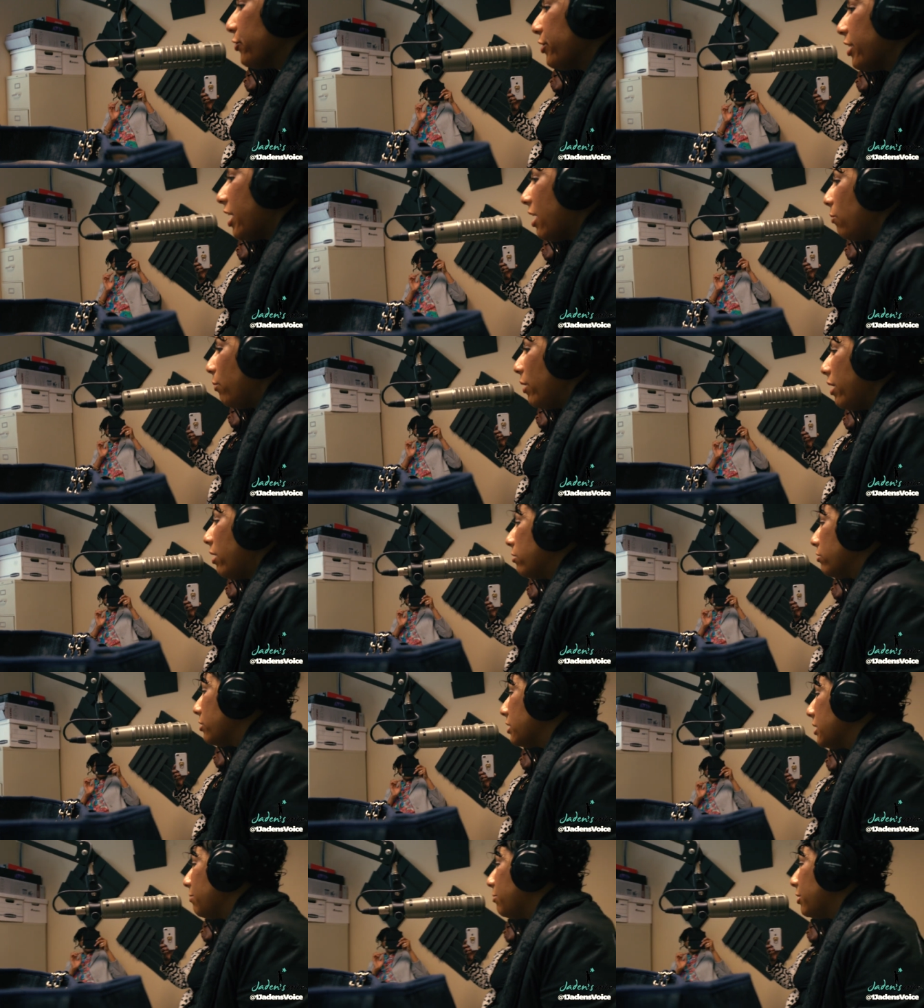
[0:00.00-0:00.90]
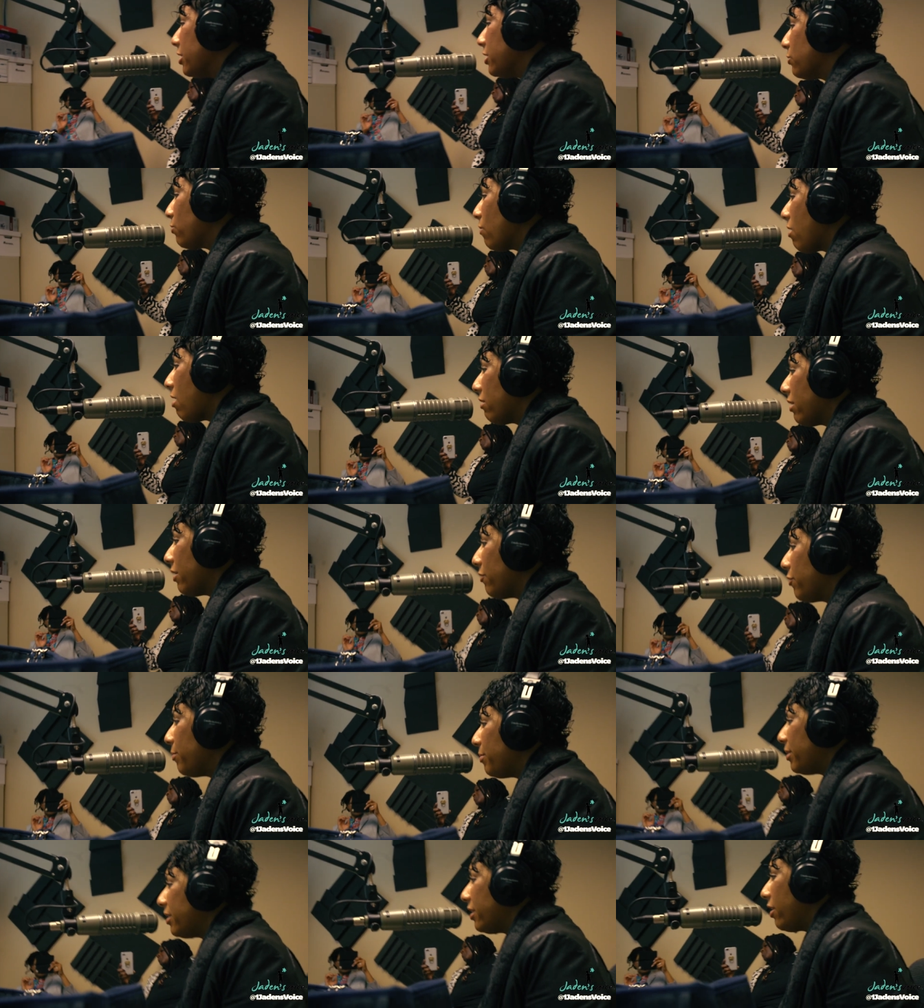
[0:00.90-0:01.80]
you're not well or something's wrong,
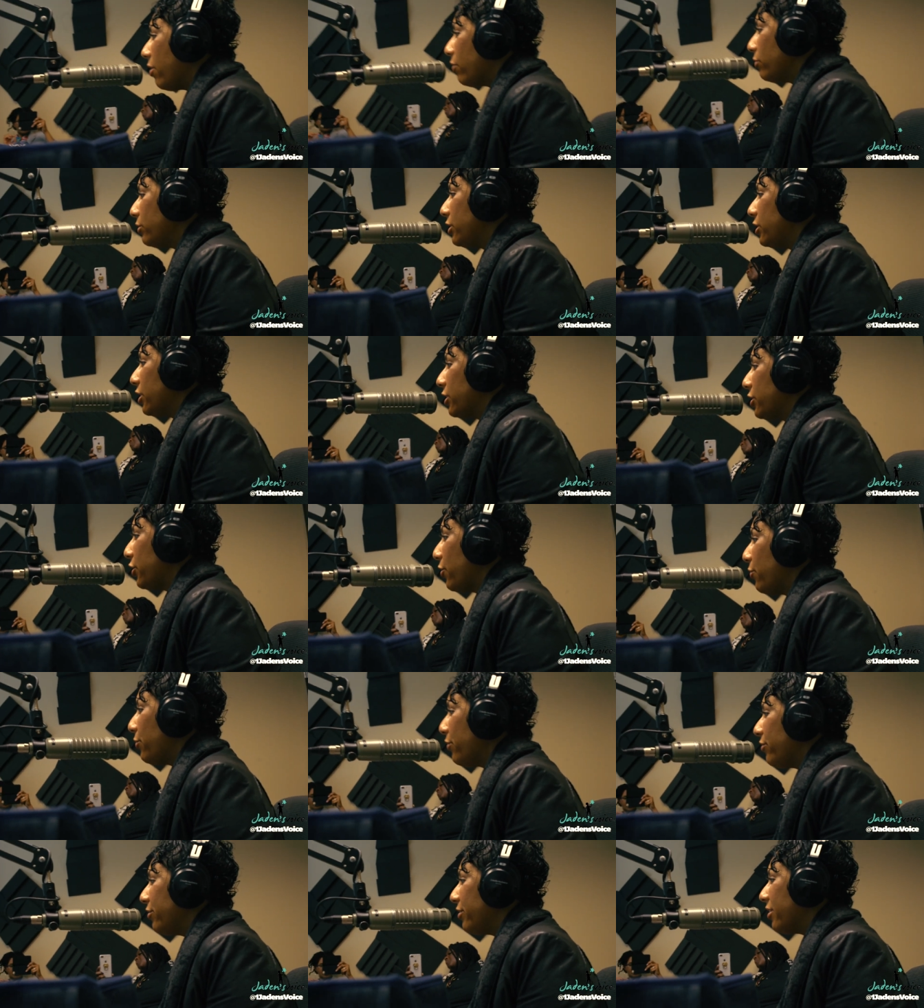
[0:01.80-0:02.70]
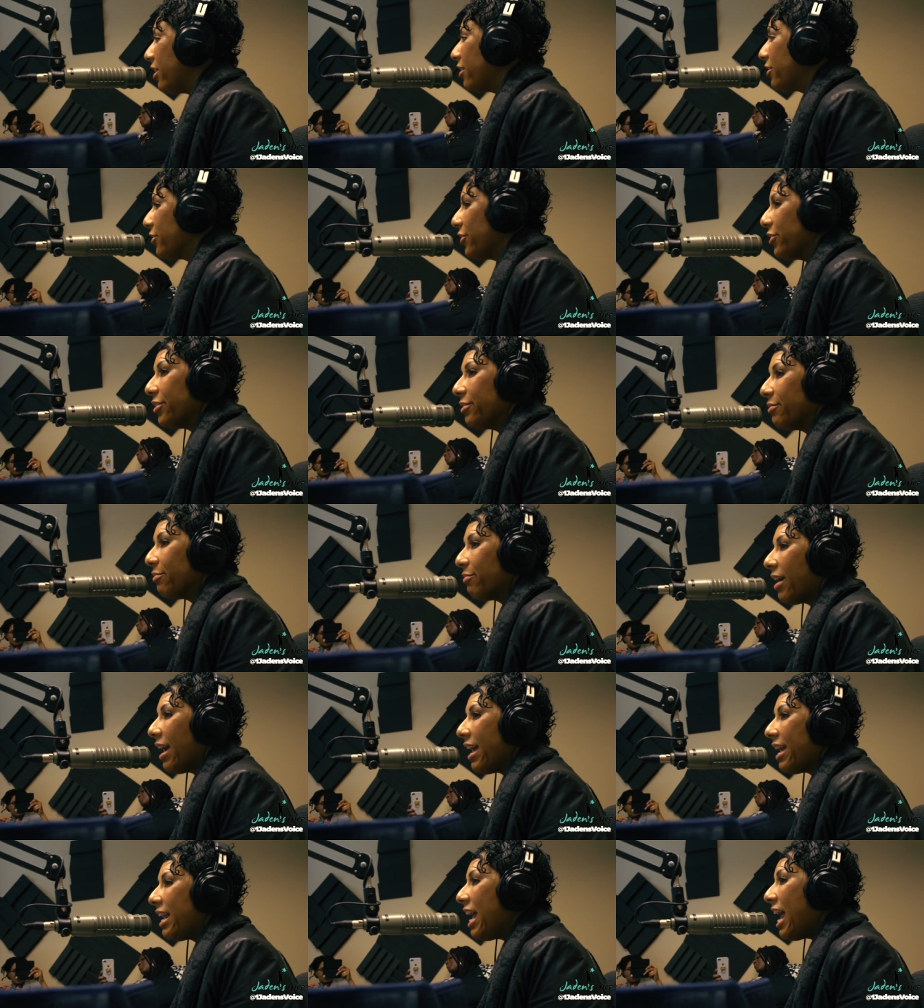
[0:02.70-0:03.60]
everybody goes, just go to the doctor,
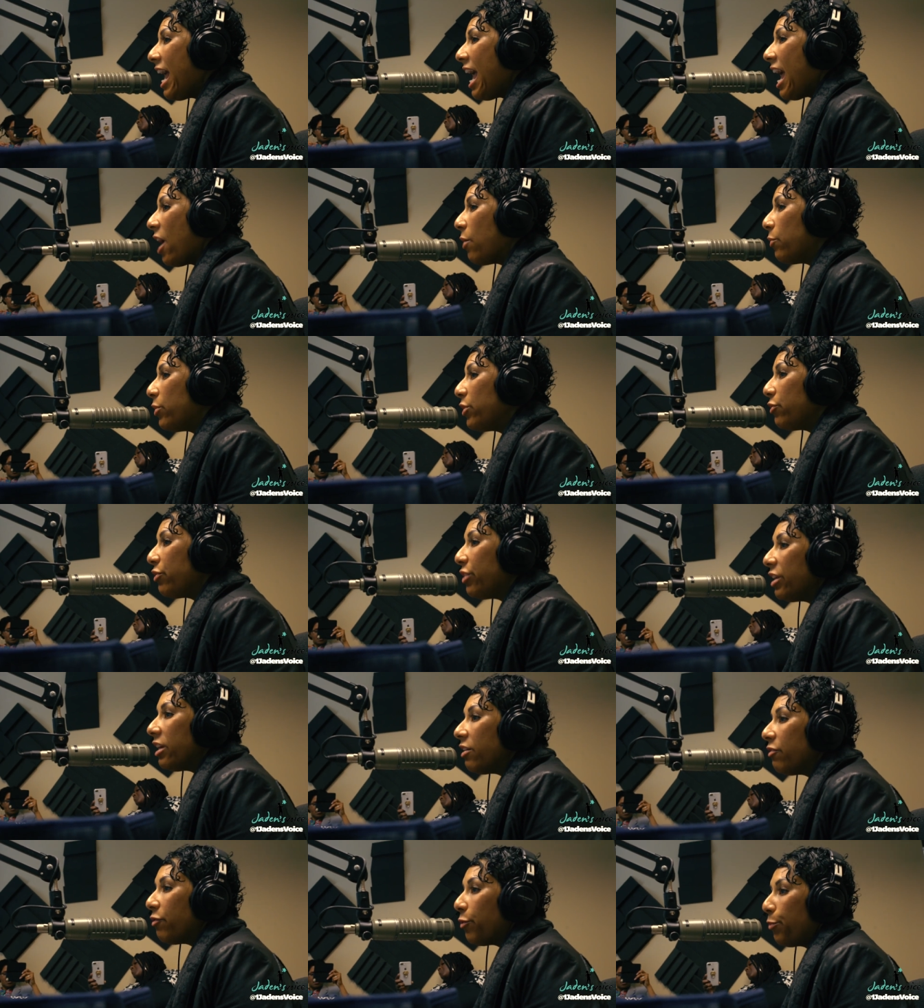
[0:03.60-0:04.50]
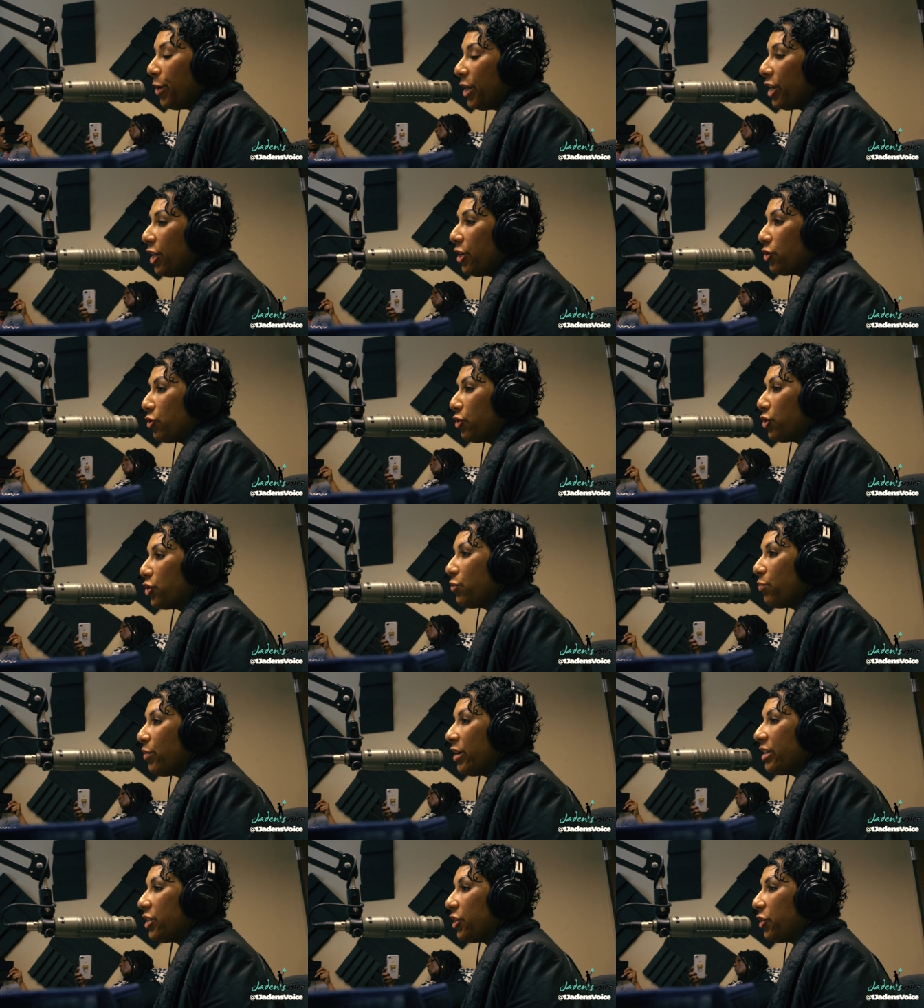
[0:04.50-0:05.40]
right? Yeah. And when you think of a
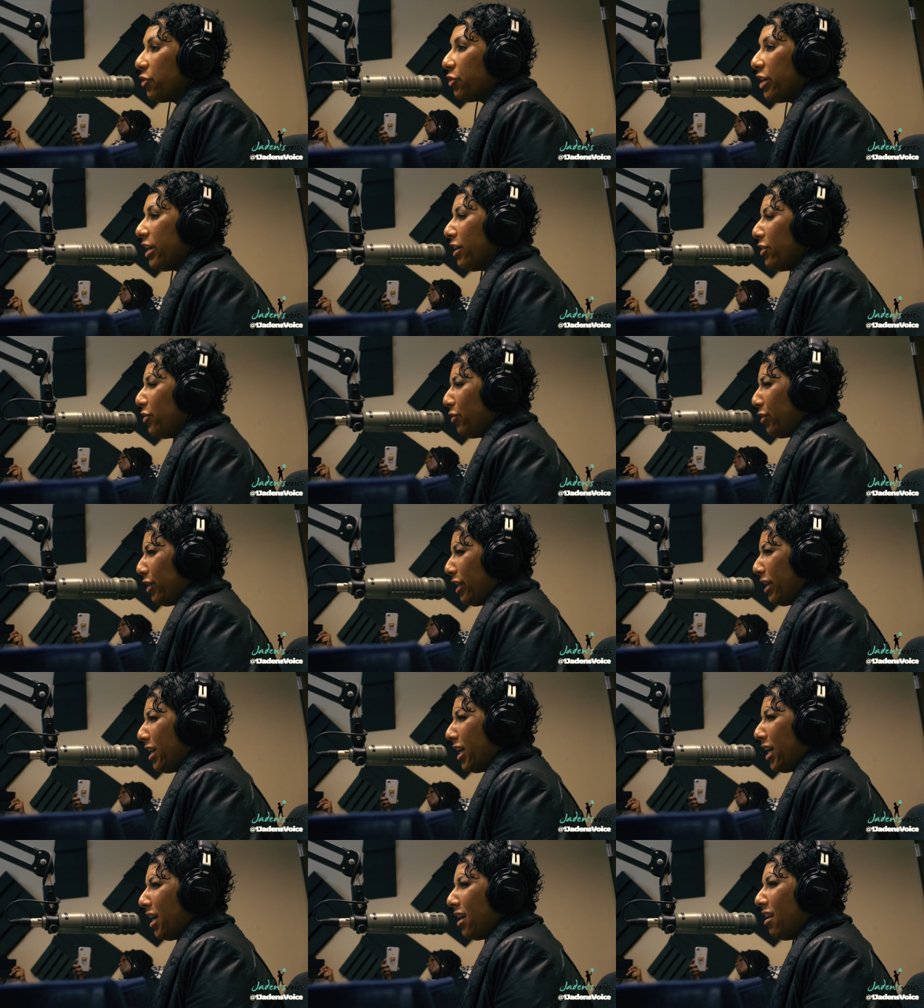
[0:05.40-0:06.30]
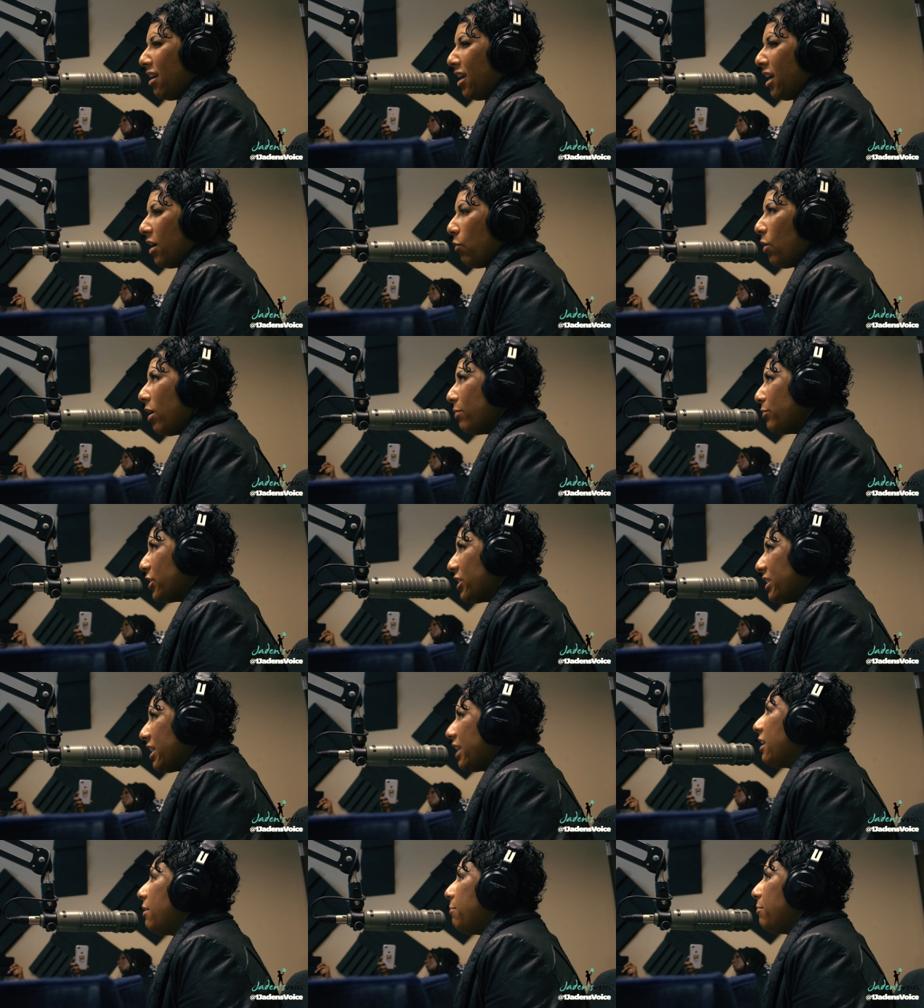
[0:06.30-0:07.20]
pediatrician raising your kid, you're thinking, well, I'm
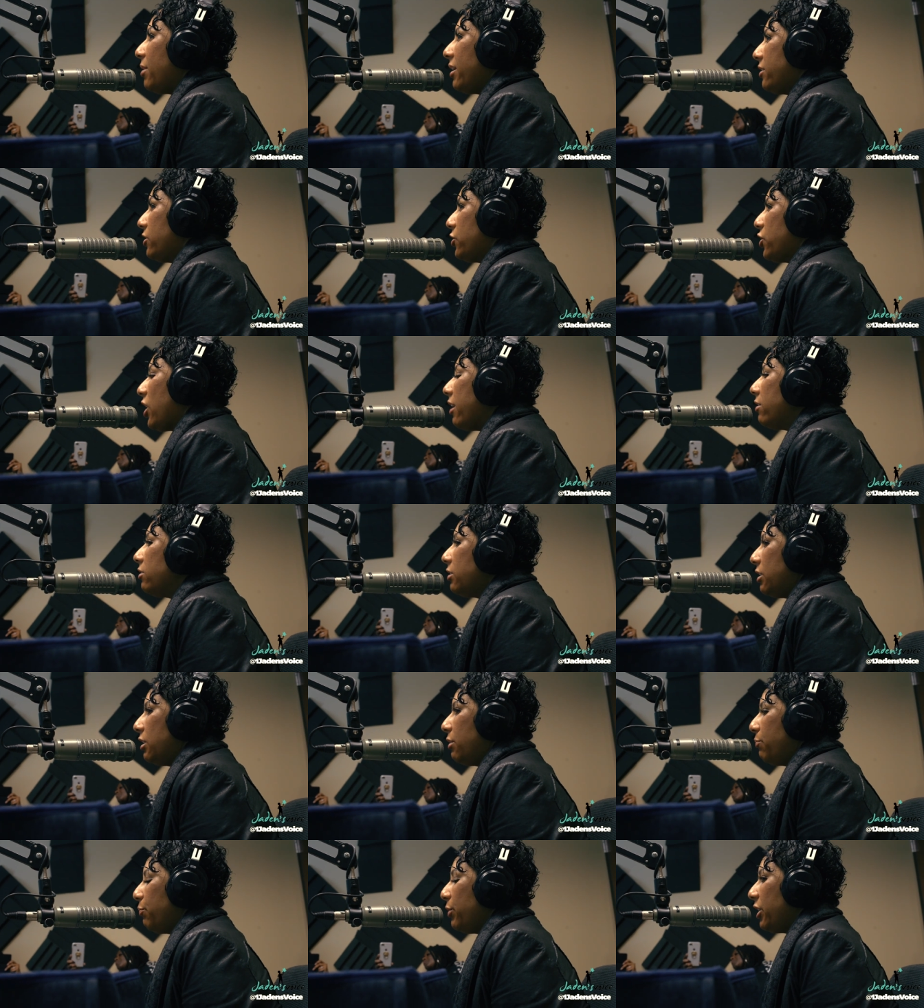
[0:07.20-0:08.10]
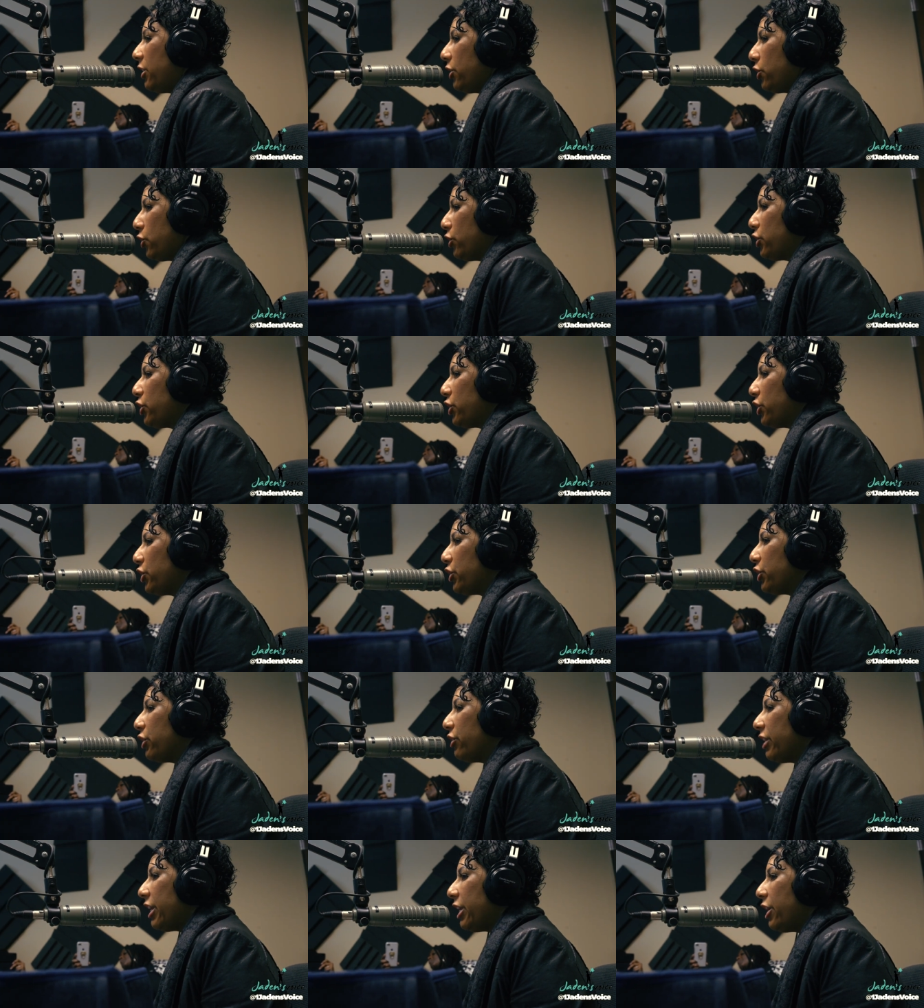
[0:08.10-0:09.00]
just taking my child to the pediatrician,
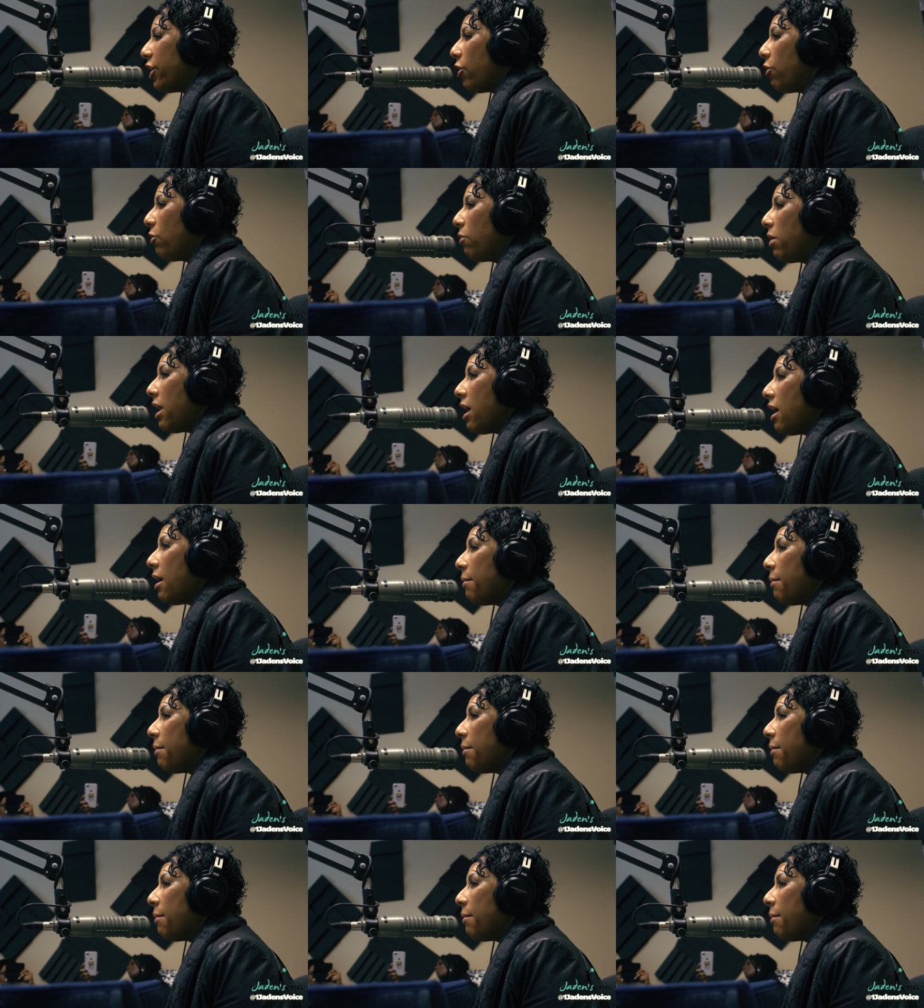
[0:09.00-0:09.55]
shouldn't they know?